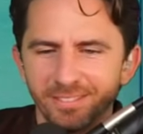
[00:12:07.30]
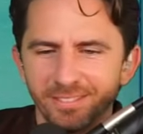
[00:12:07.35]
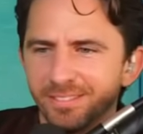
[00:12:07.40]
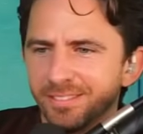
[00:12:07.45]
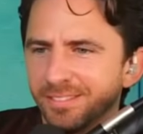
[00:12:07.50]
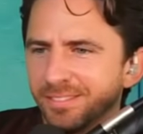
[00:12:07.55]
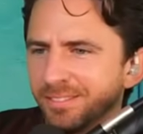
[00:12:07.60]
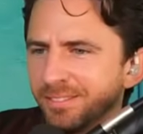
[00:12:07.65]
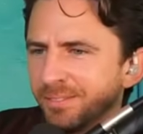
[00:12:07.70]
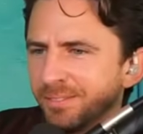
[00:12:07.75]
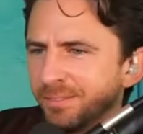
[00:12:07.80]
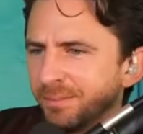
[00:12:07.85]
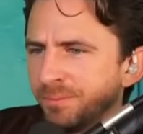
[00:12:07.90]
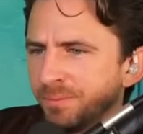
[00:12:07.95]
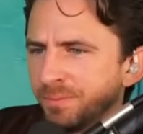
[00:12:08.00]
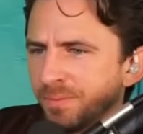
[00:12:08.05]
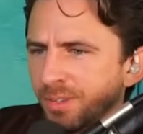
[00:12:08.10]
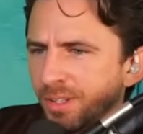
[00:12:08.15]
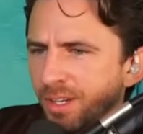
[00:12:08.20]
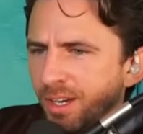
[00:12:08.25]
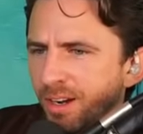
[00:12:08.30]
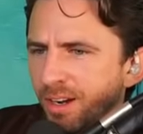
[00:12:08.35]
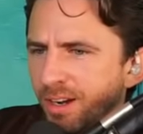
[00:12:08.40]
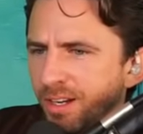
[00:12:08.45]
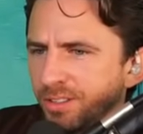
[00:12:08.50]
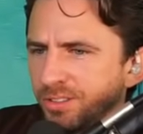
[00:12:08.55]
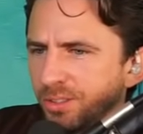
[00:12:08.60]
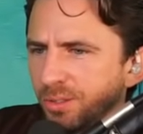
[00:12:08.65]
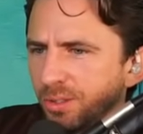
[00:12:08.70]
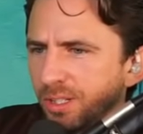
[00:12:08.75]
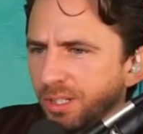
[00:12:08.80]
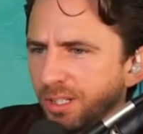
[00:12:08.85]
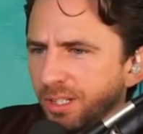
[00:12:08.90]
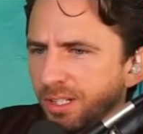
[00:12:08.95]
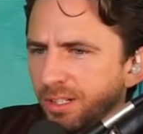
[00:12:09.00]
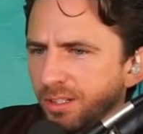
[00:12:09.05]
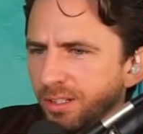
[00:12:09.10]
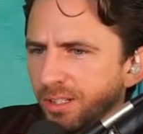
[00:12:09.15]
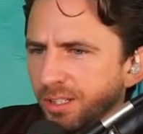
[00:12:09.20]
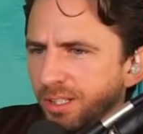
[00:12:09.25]
great! All right, Thanks so
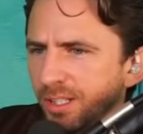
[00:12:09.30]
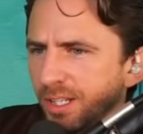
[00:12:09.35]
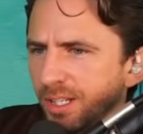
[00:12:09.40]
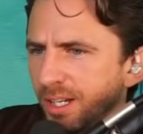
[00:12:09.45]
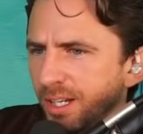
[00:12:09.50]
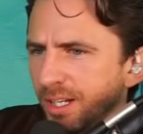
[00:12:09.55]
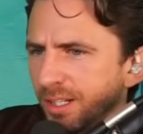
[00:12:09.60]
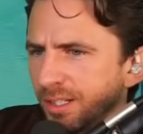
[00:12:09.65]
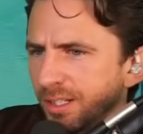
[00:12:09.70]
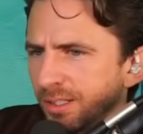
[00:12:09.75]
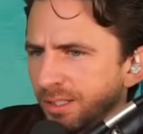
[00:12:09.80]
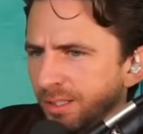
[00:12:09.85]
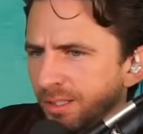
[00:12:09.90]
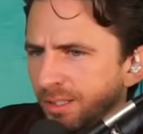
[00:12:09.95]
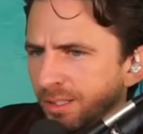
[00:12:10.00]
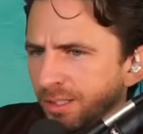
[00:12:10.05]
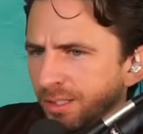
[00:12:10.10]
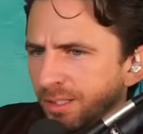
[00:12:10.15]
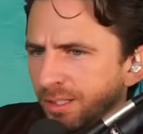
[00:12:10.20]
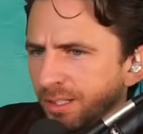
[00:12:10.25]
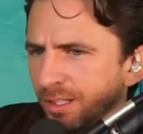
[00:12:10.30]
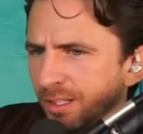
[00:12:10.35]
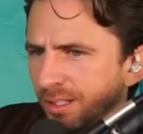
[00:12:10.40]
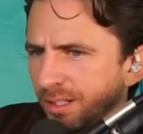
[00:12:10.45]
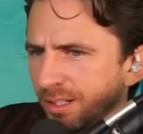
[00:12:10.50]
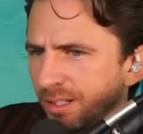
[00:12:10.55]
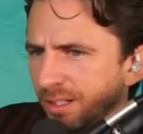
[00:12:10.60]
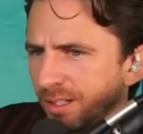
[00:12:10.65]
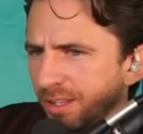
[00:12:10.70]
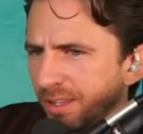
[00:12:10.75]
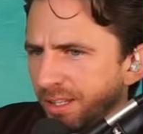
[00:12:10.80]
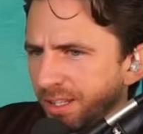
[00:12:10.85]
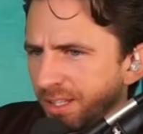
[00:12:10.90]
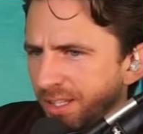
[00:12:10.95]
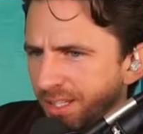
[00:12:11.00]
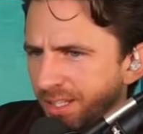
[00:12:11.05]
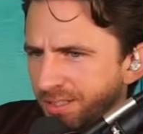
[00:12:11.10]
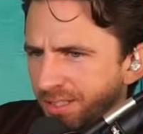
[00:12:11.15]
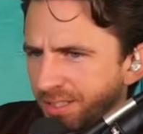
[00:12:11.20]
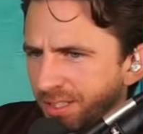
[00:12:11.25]
clearly, uh, clearly the
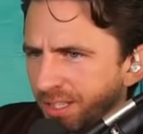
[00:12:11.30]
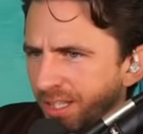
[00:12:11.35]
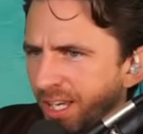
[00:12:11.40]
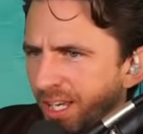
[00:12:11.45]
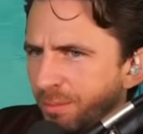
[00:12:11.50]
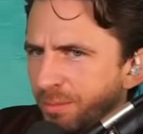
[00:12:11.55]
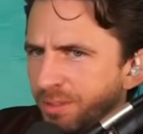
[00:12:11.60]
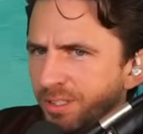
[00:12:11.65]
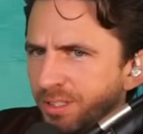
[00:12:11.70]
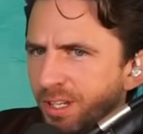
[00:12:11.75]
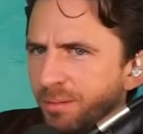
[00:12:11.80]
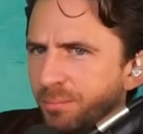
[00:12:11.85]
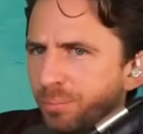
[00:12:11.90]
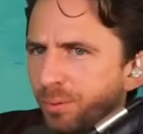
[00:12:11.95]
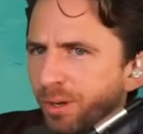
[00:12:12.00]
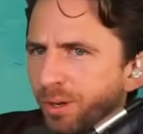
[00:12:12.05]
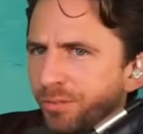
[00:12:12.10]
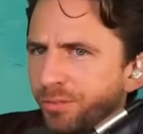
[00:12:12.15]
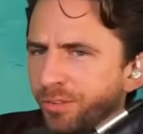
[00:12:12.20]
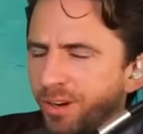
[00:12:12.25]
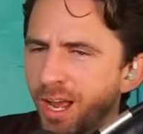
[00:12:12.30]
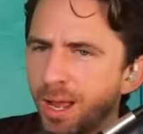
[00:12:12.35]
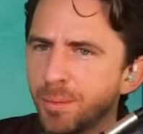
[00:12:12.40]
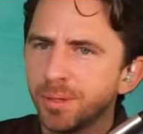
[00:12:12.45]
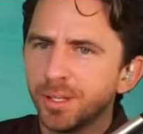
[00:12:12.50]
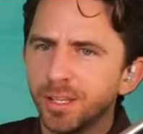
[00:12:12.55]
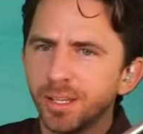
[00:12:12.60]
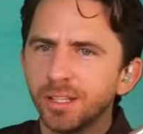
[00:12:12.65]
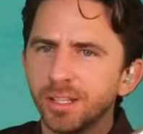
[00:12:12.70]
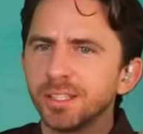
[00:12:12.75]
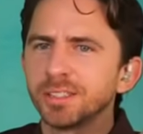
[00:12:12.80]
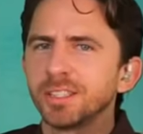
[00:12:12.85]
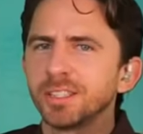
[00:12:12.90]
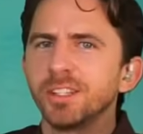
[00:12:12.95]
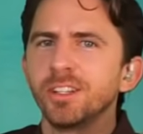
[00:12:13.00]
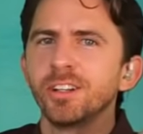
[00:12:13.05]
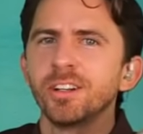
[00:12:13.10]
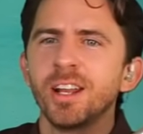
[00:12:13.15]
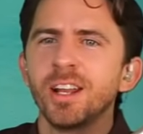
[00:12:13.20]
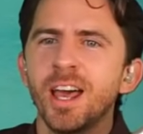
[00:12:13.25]
kissing game is on point for Abigail.
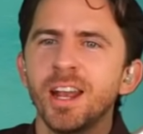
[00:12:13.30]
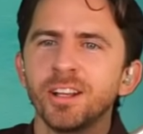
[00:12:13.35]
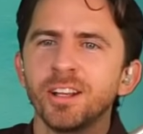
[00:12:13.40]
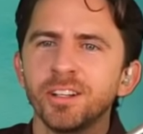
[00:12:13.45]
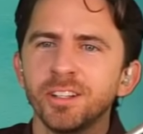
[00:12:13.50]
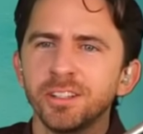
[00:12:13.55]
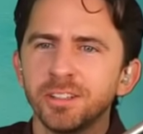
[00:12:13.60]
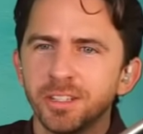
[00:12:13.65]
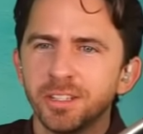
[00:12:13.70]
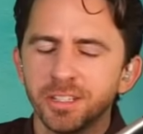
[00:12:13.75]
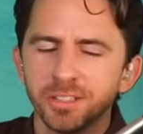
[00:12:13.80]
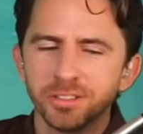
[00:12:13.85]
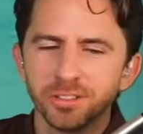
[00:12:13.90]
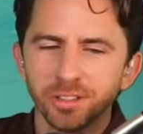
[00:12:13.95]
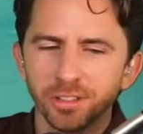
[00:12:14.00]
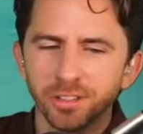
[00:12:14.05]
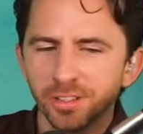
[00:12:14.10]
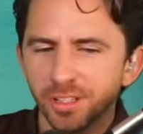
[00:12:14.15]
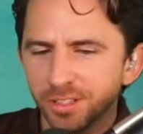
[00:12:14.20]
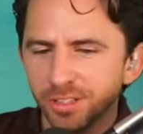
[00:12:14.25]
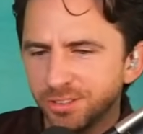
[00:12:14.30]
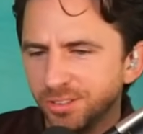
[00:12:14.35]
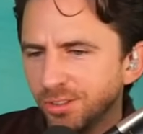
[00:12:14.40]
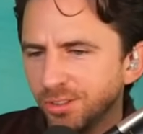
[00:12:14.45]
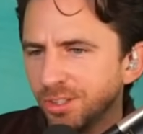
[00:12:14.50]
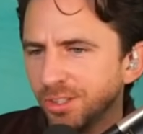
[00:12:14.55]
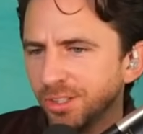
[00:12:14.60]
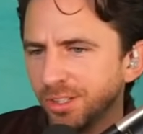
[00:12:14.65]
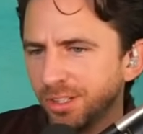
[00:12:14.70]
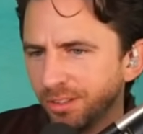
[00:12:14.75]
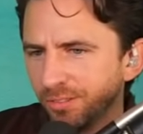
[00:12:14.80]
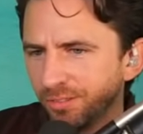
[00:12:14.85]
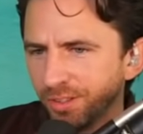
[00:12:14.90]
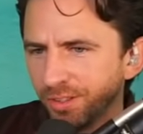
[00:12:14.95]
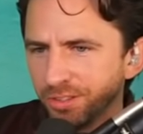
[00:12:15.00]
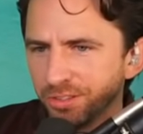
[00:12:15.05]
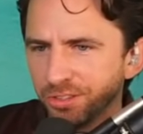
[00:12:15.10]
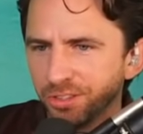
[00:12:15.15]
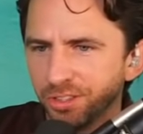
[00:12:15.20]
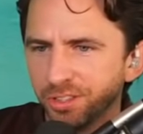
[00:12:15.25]
Listen, you're not a good kisser unless you can
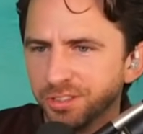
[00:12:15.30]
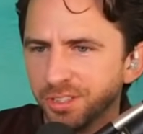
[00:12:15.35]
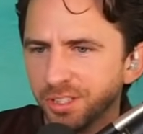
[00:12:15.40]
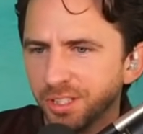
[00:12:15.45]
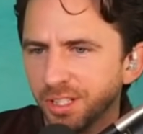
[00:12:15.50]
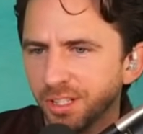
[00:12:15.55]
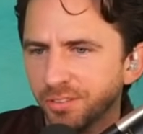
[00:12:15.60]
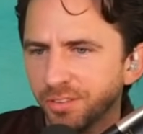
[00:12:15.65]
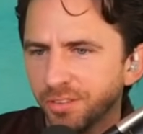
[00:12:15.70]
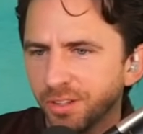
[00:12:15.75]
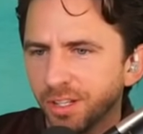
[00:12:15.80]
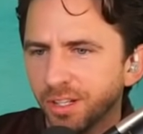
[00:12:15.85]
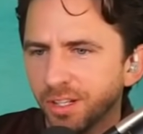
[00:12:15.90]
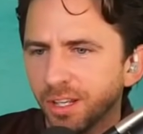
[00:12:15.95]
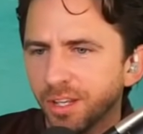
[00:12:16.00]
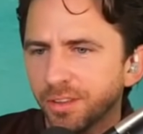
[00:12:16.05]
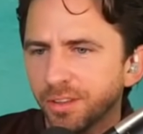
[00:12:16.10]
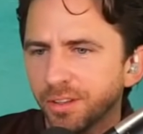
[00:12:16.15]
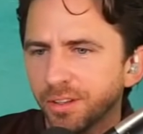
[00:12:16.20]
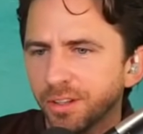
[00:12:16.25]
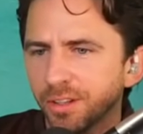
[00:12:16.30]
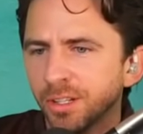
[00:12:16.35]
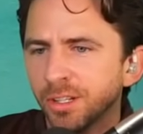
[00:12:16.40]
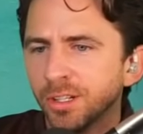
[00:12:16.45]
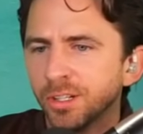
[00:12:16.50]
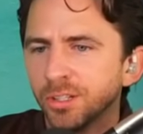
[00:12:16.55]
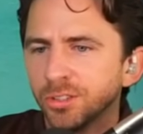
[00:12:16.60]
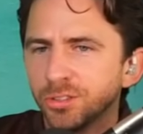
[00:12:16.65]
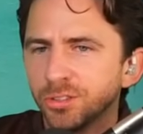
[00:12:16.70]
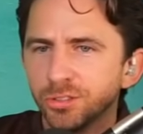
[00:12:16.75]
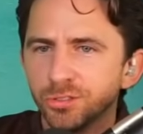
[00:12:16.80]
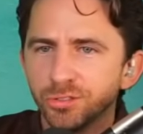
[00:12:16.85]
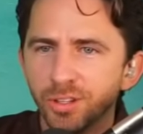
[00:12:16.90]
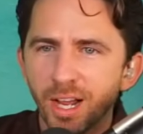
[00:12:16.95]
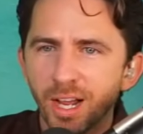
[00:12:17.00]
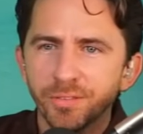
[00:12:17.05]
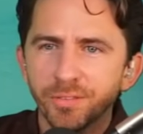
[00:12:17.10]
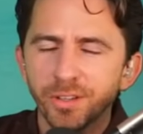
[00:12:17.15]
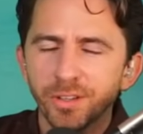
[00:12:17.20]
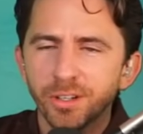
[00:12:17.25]
convince your significant other to
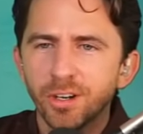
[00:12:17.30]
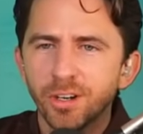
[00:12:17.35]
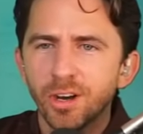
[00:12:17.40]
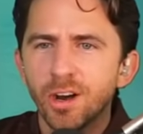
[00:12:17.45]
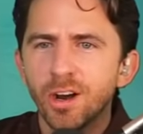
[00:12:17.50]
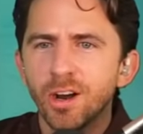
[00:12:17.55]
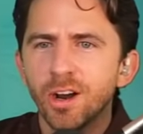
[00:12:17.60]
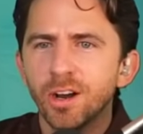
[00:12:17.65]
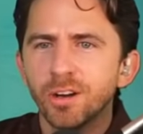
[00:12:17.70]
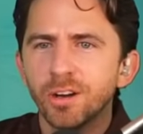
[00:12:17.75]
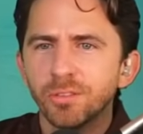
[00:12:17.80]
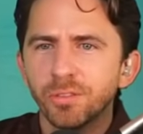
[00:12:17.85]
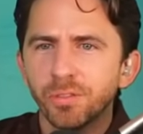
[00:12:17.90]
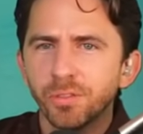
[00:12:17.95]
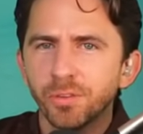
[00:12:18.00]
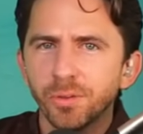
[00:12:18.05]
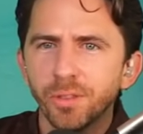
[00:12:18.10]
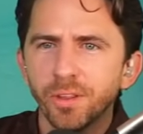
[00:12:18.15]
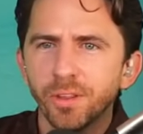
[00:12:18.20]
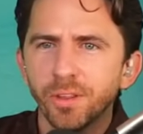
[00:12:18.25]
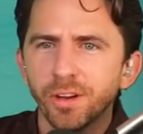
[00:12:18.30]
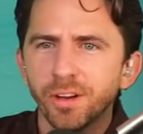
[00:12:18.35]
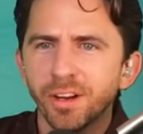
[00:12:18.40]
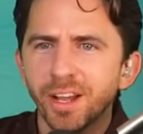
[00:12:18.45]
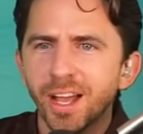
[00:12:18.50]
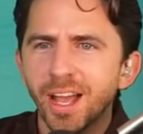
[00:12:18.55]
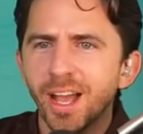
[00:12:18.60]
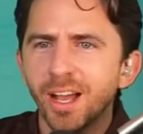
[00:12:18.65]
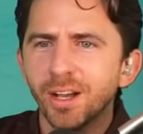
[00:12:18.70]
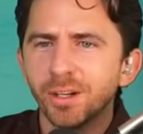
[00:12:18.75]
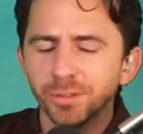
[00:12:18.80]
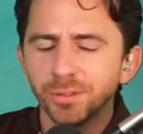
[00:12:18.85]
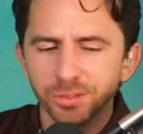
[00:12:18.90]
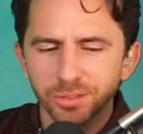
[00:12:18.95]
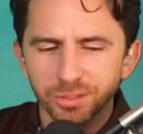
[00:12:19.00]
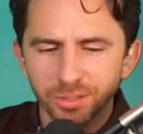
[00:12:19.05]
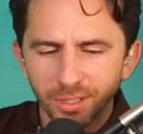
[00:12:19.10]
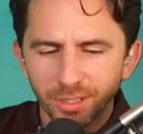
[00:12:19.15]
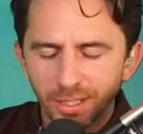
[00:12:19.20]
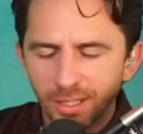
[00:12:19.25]
drive their car through their house.